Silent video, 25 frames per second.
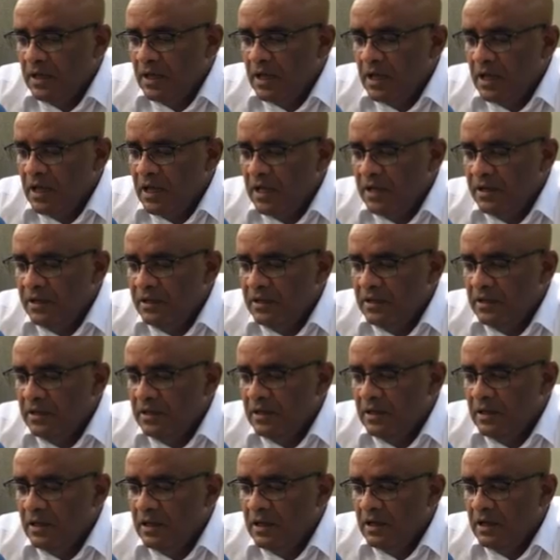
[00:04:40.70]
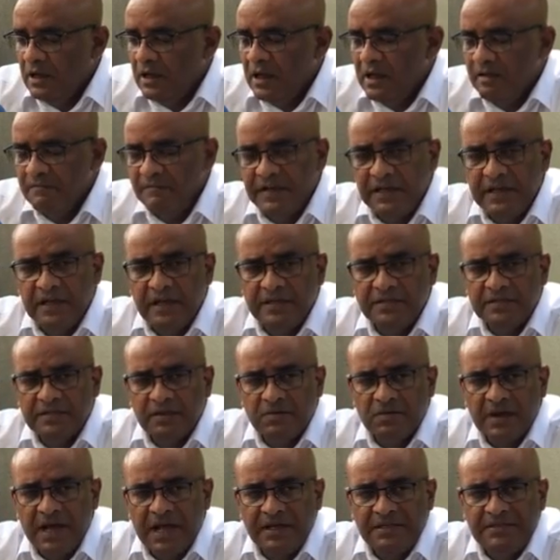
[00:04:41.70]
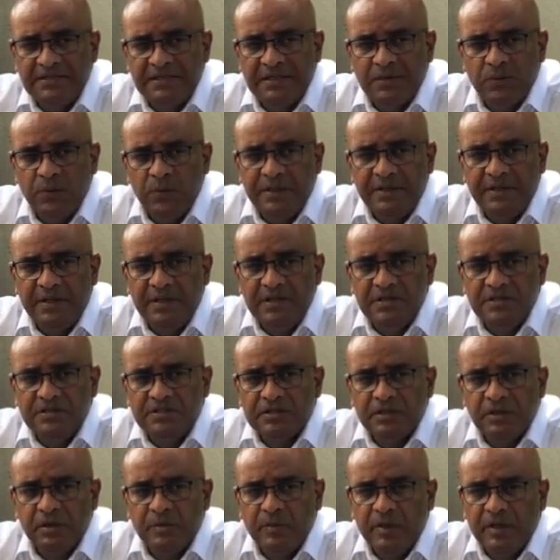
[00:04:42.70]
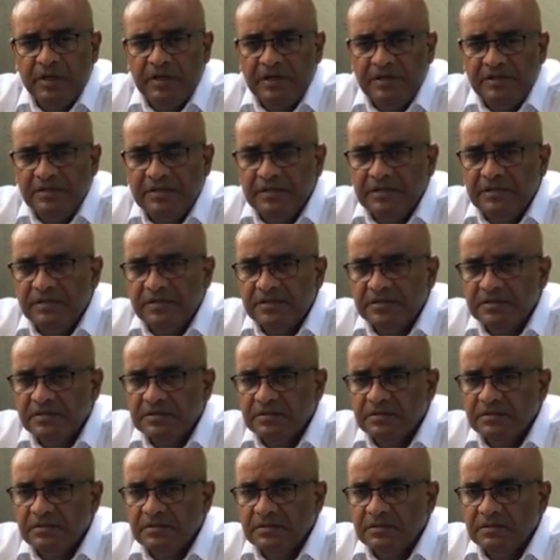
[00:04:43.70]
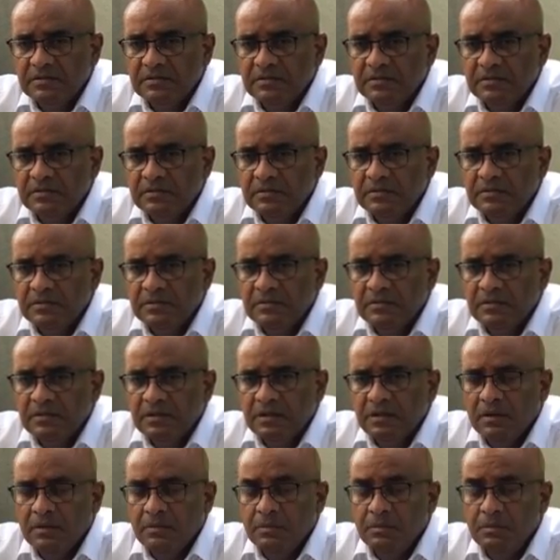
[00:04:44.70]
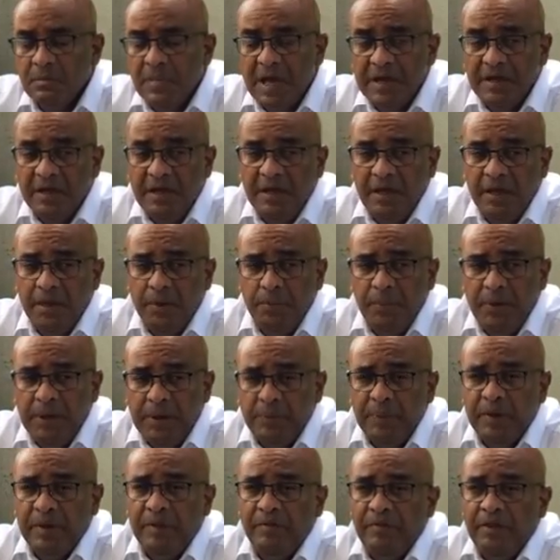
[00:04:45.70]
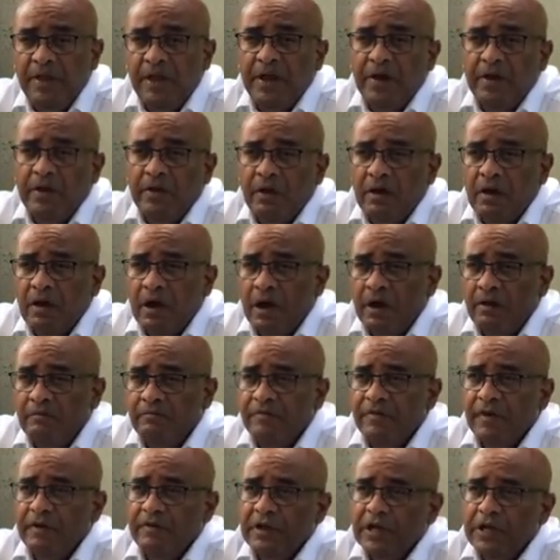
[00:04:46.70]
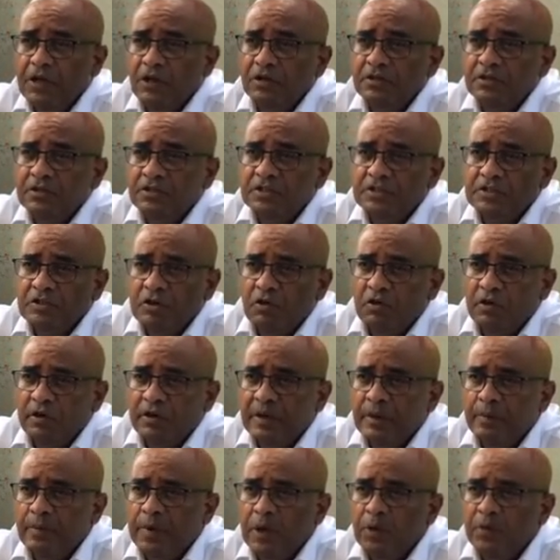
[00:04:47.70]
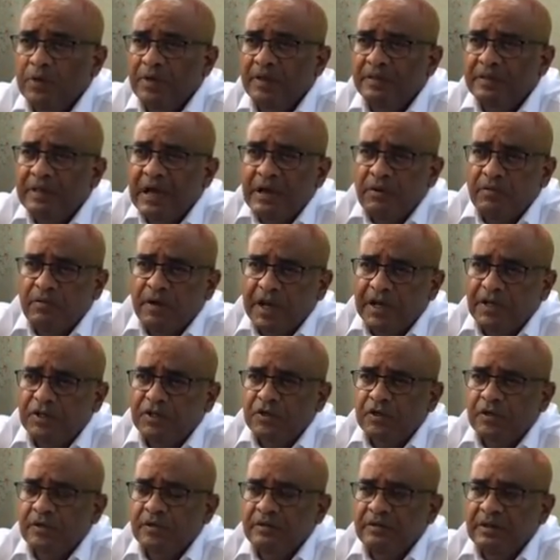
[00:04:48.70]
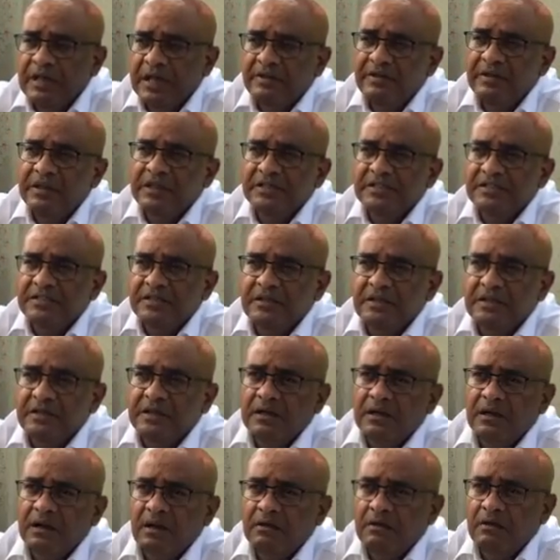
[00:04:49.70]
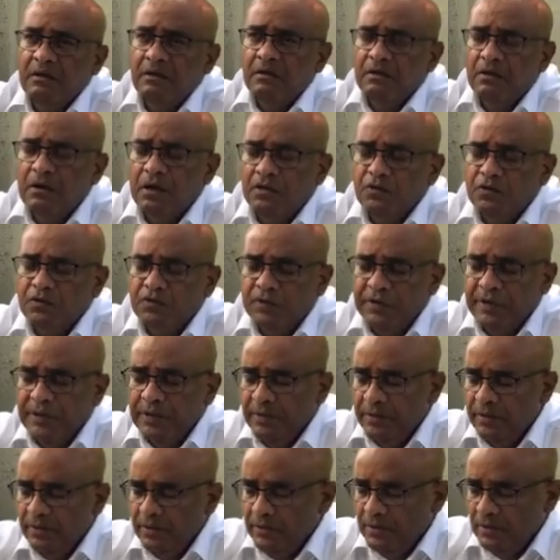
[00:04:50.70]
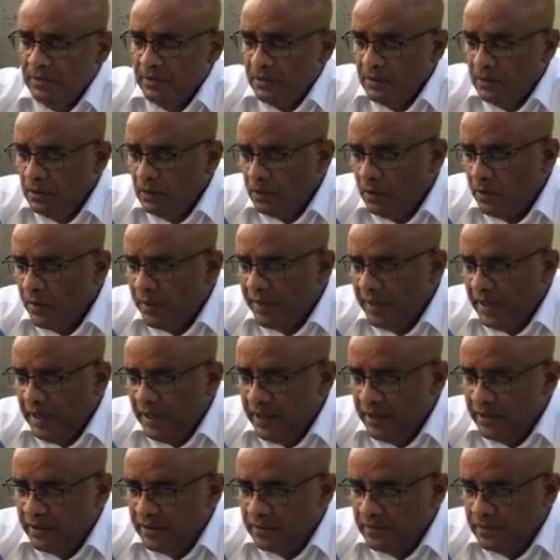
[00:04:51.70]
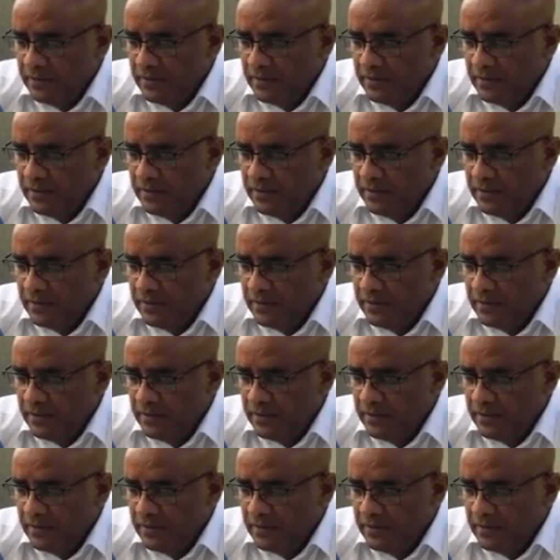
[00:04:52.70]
And having interacted with these communities, many people there are very concerned about the direction that they see the country going in.